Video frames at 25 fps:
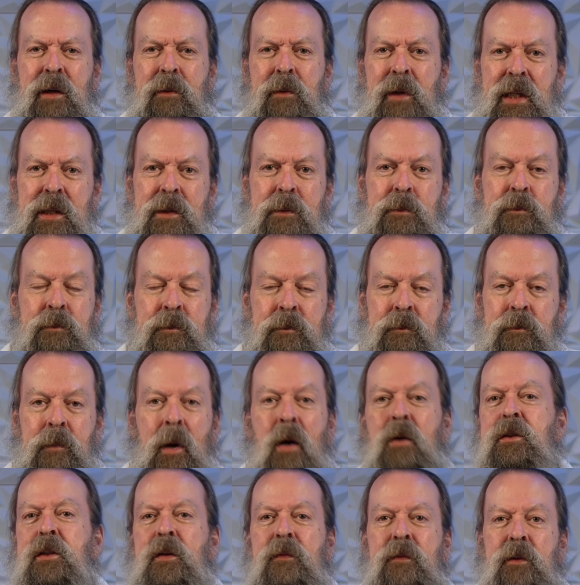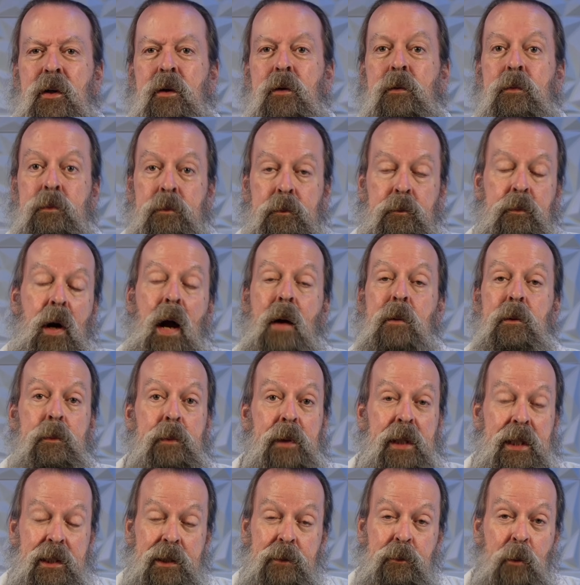which most of you
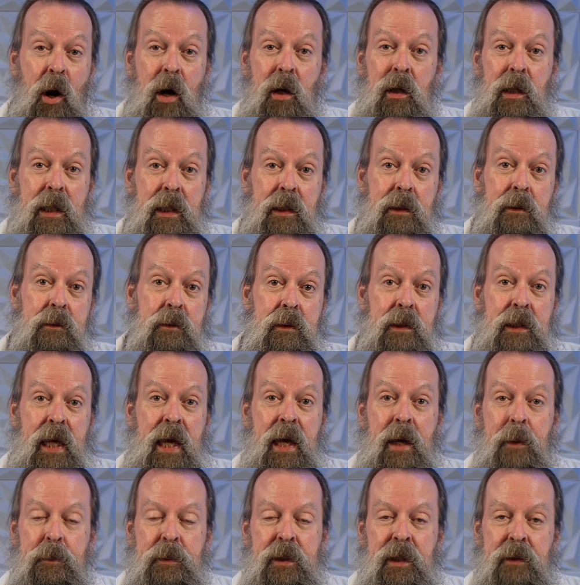probably smartly skipped.